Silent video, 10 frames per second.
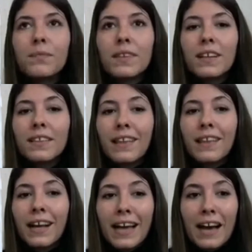That
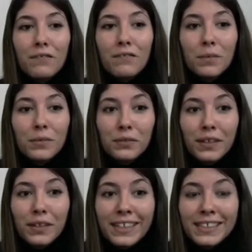cat from
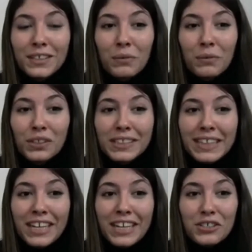Greece, what did he
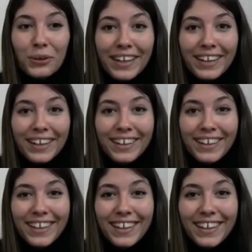join?
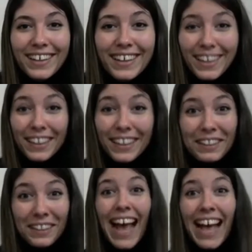
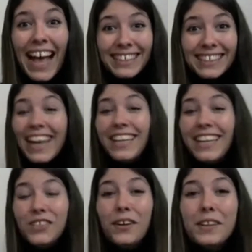Yes, he
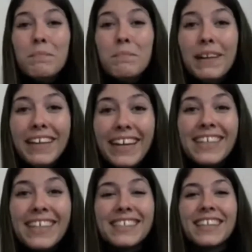joined the
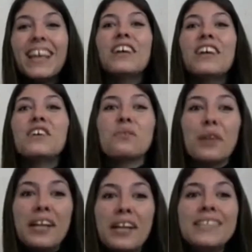police.
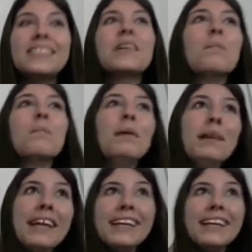Greece,
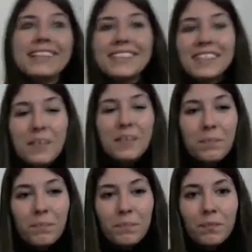police.
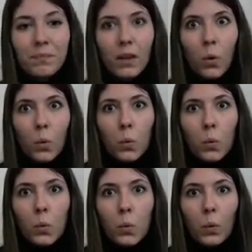
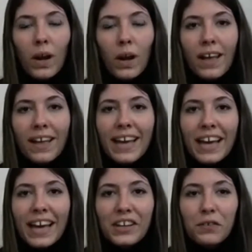Ooh, can
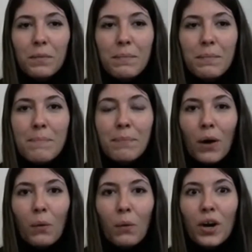you remember
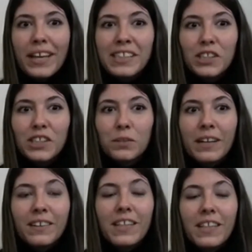what instrument,
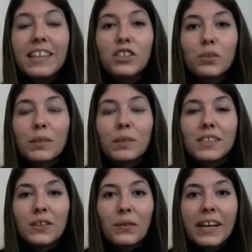
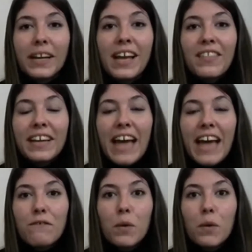the cat from